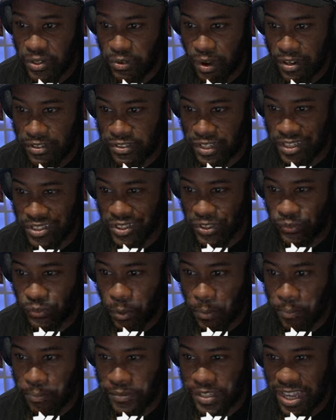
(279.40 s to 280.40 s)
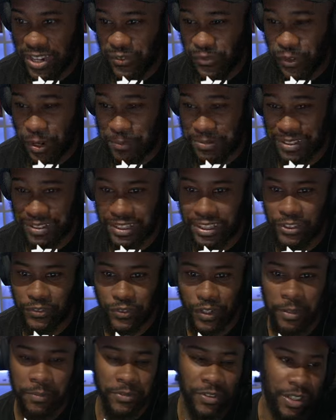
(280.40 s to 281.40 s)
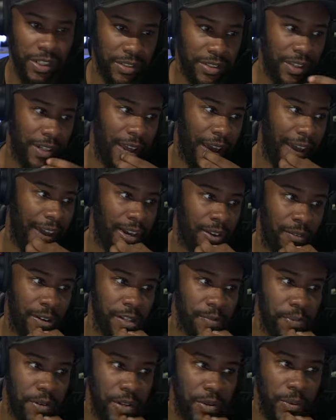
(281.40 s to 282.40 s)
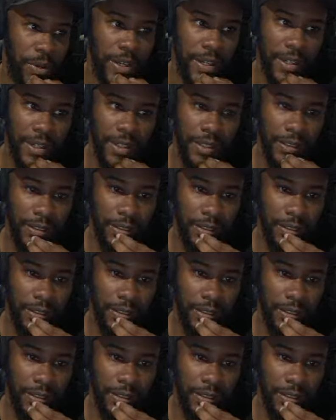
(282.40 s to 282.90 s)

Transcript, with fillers: crouch status from 10 frames to 6 frames. So this is gonna high crush pretty quick.